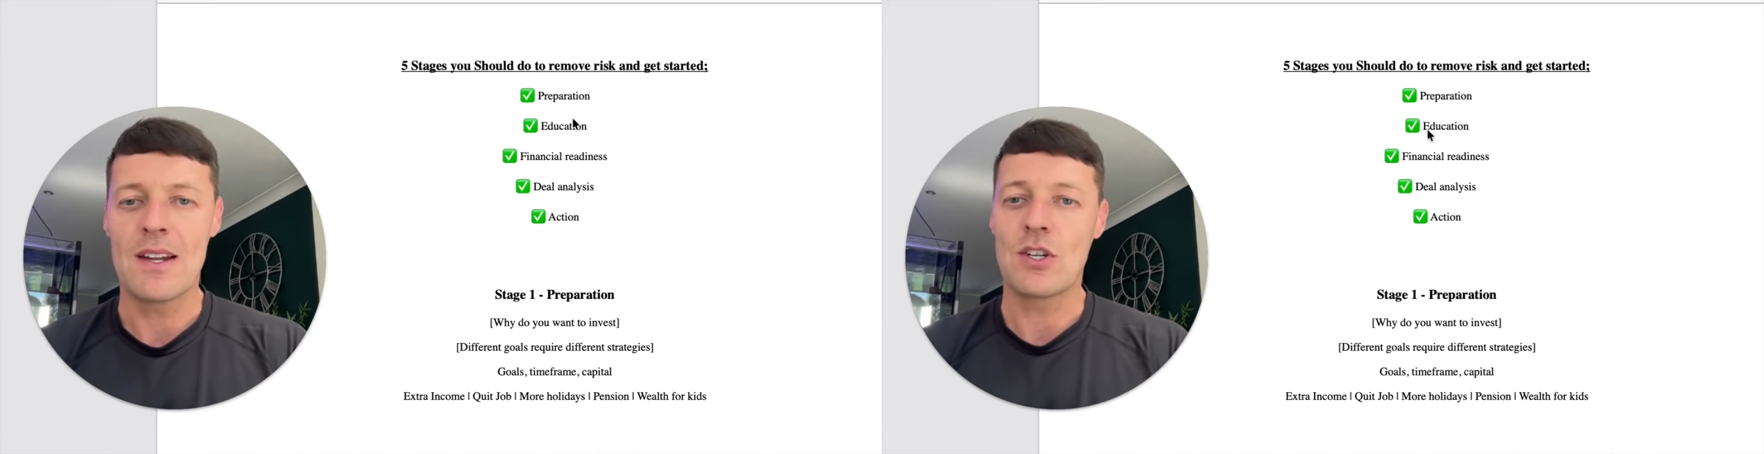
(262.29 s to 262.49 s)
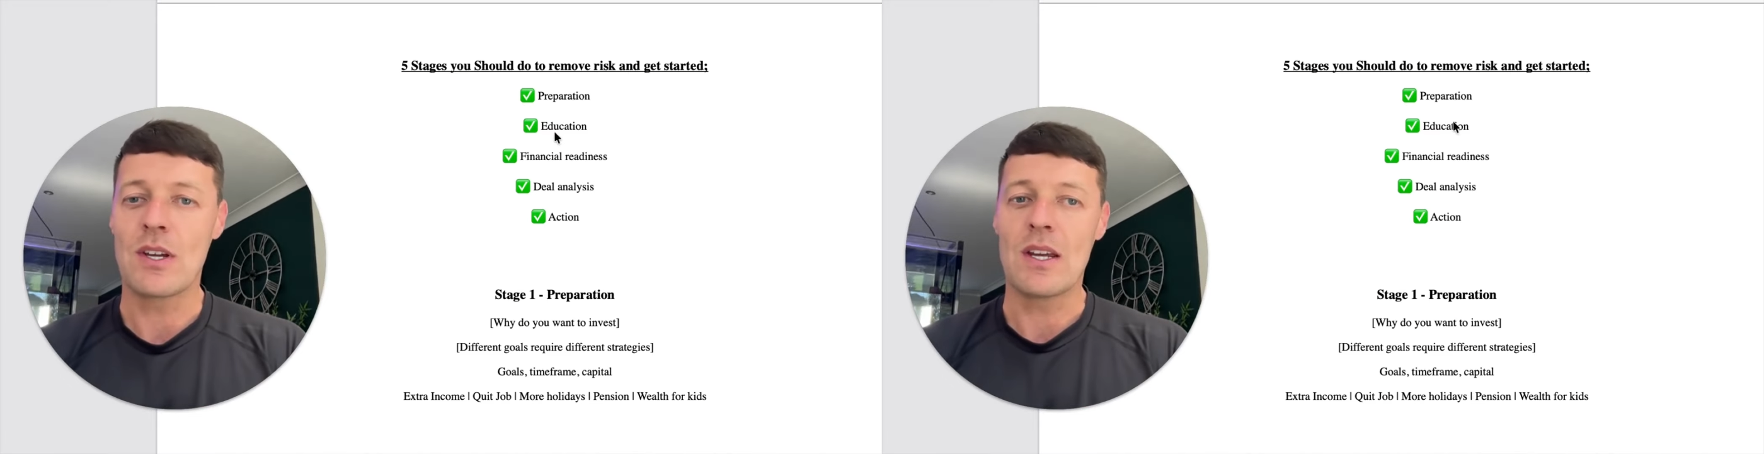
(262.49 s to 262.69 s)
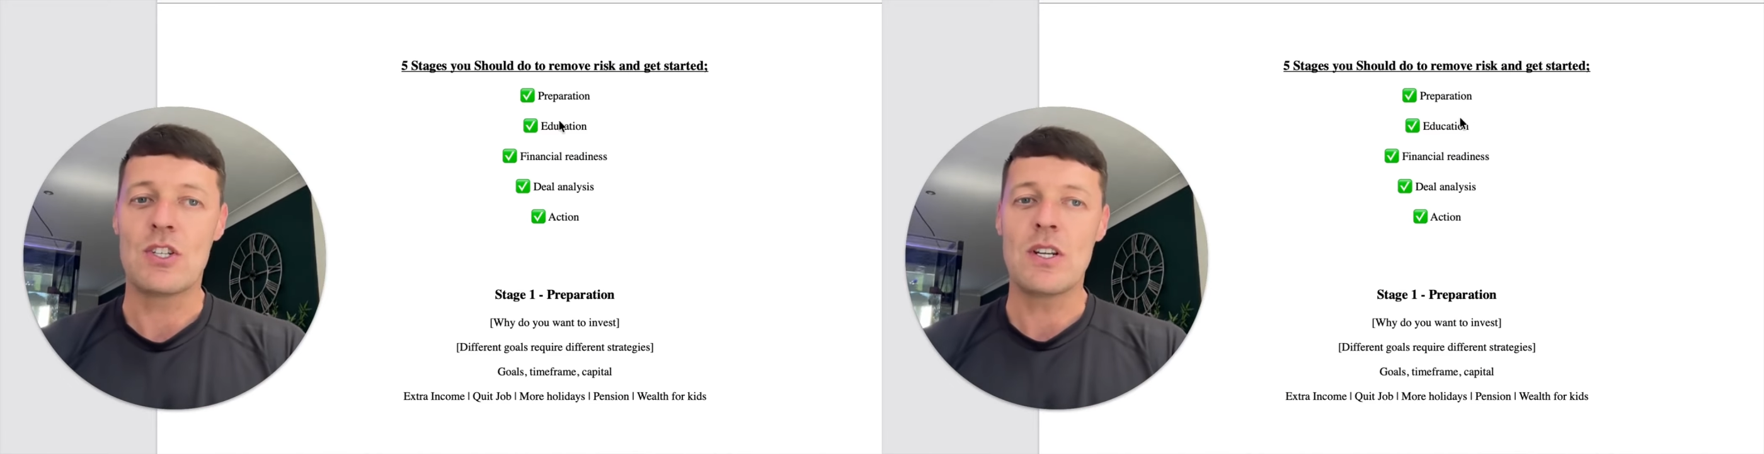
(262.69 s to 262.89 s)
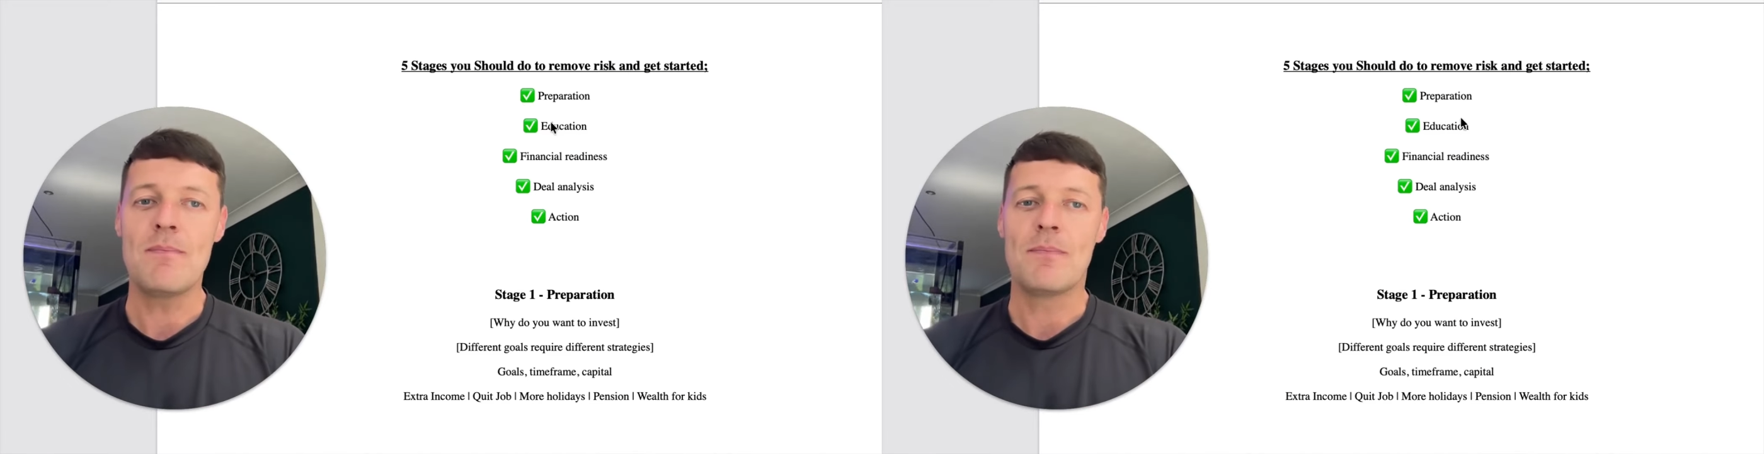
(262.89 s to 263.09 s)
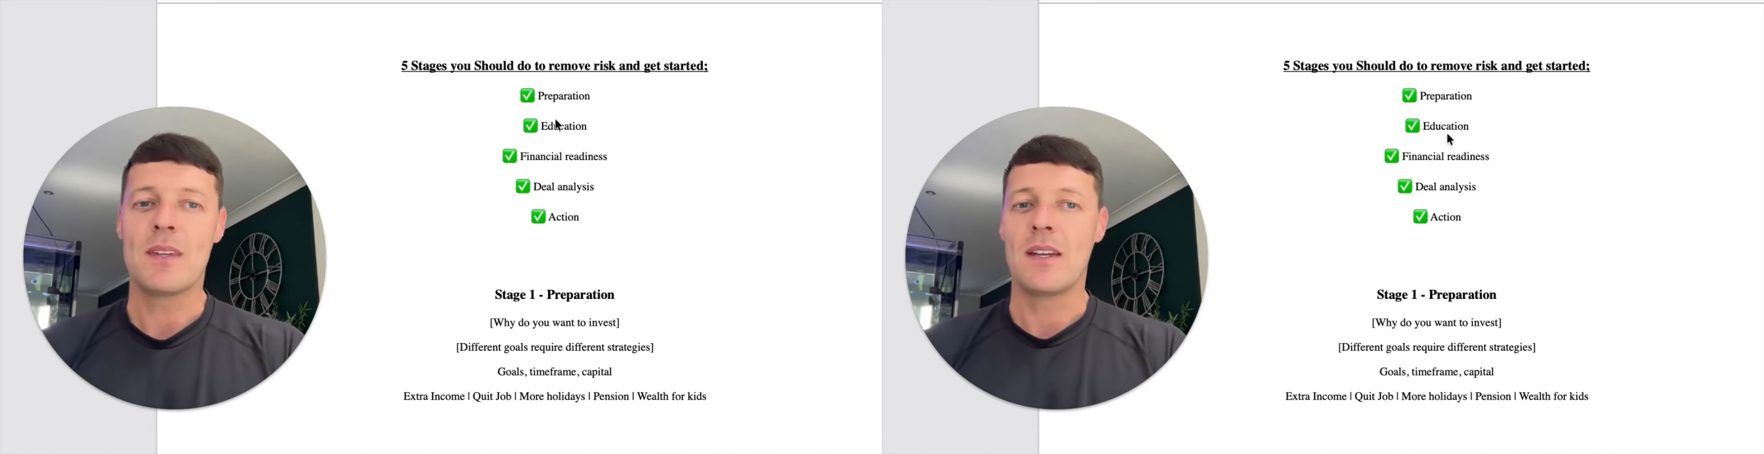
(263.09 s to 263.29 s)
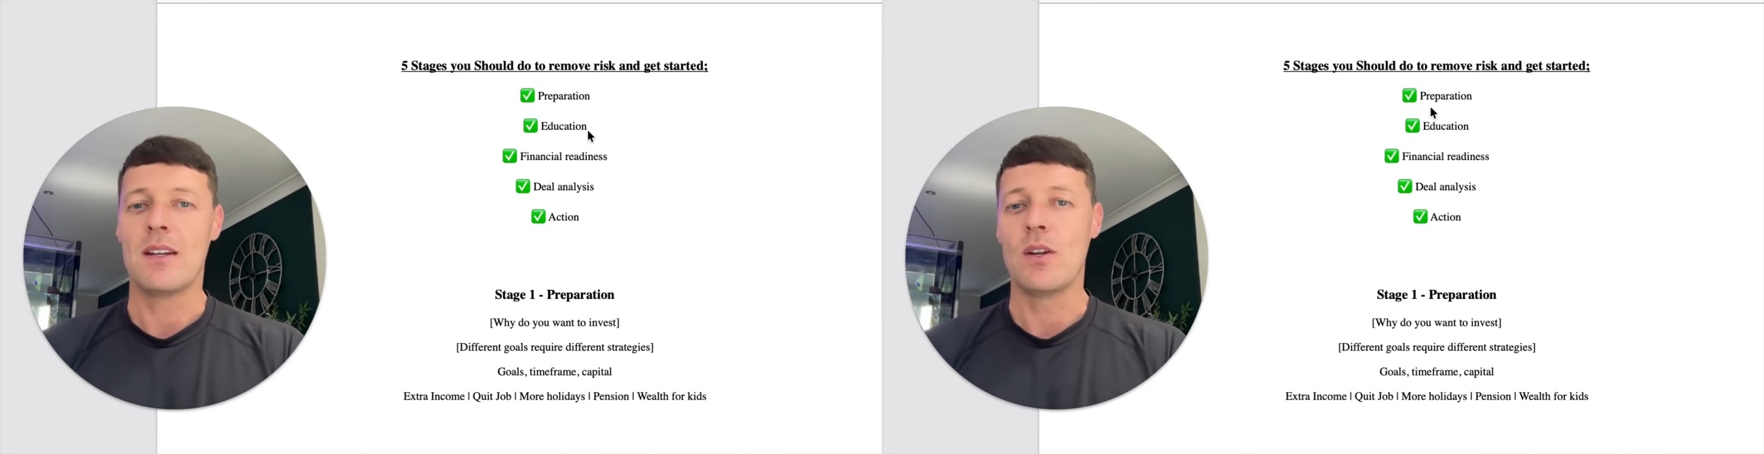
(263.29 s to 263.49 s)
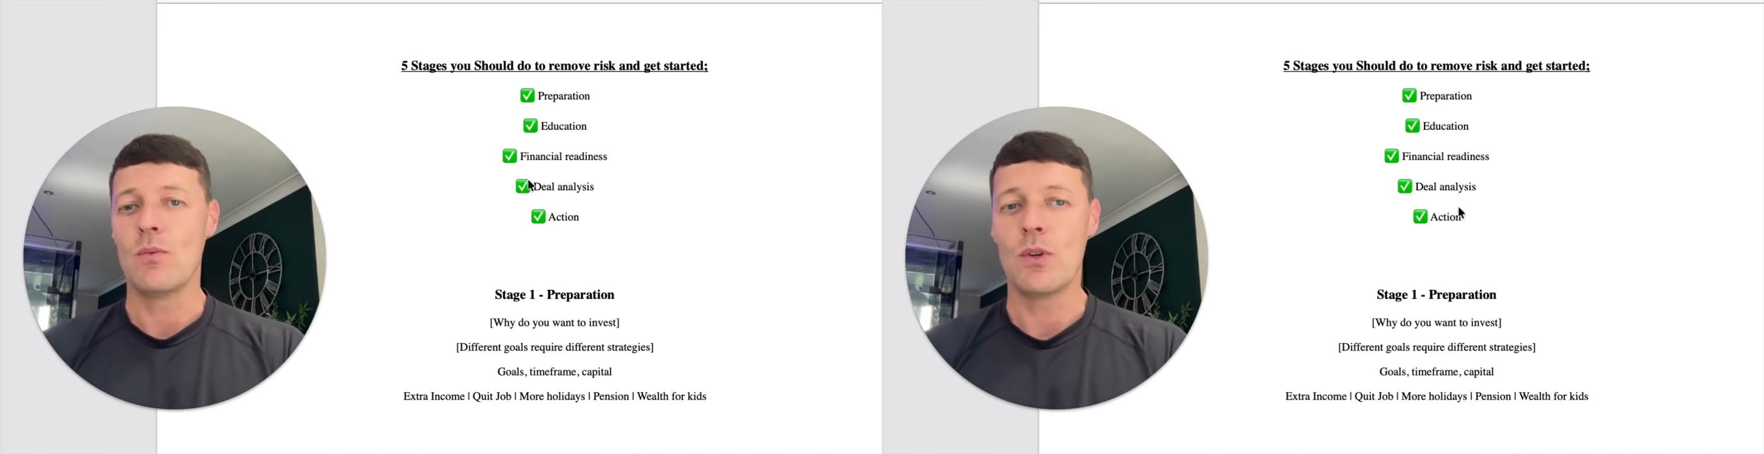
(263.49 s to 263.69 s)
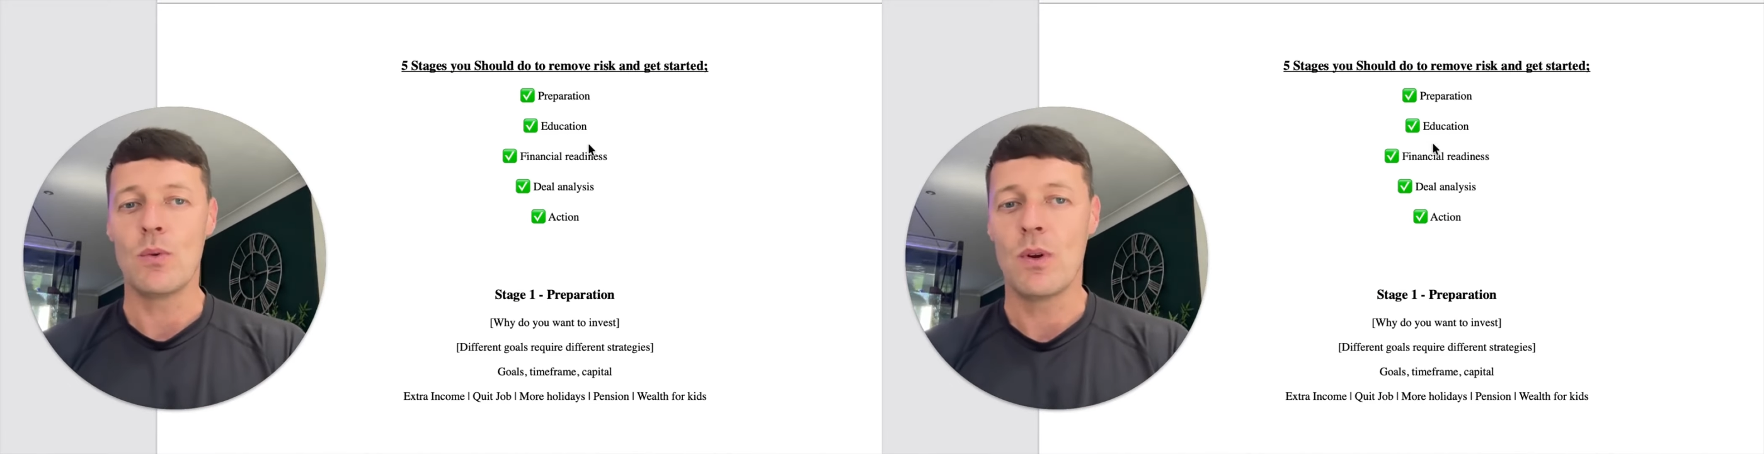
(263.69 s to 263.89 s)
education, and don't do